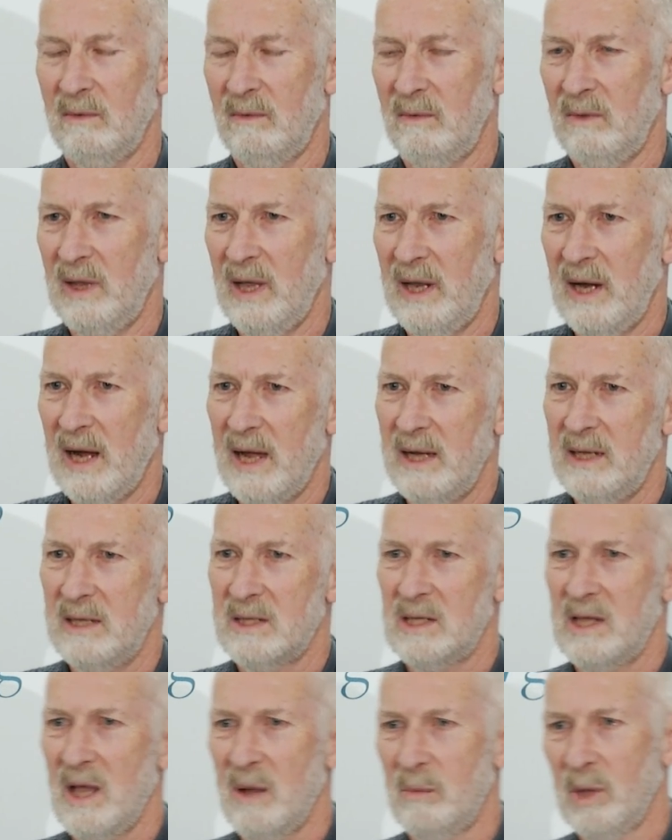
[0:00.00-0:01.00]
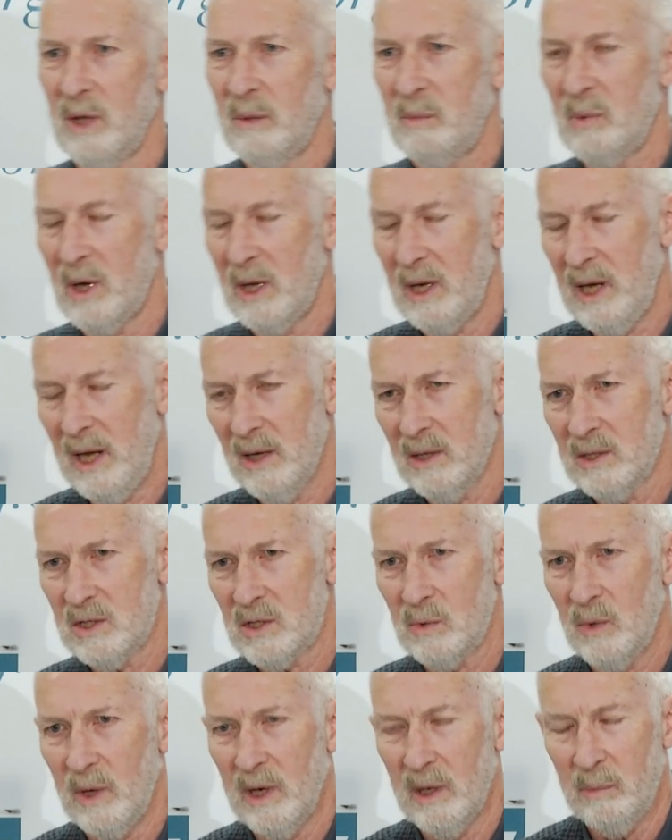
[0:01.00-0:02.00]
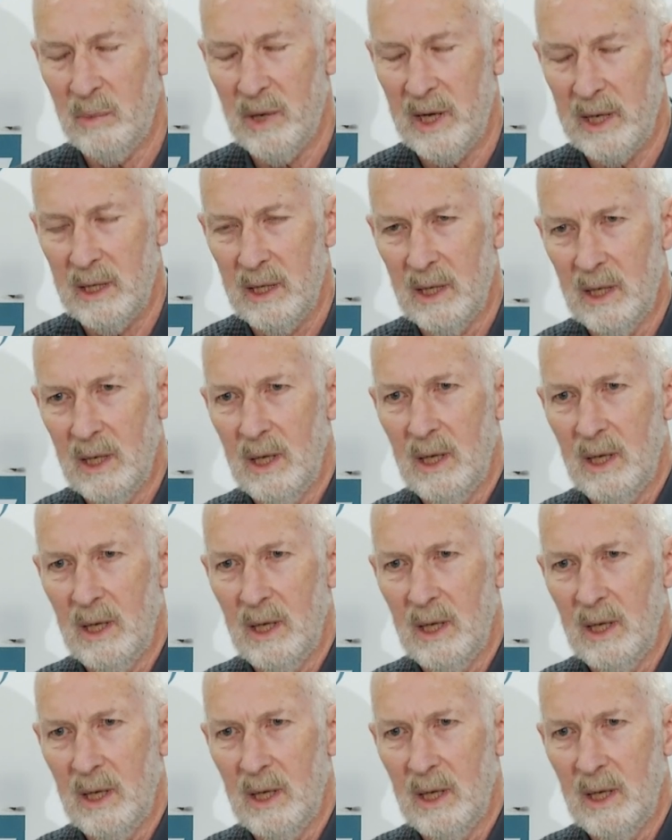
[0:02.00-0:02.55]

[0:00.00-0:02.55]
that I'd stumbled upon elsewhere, but,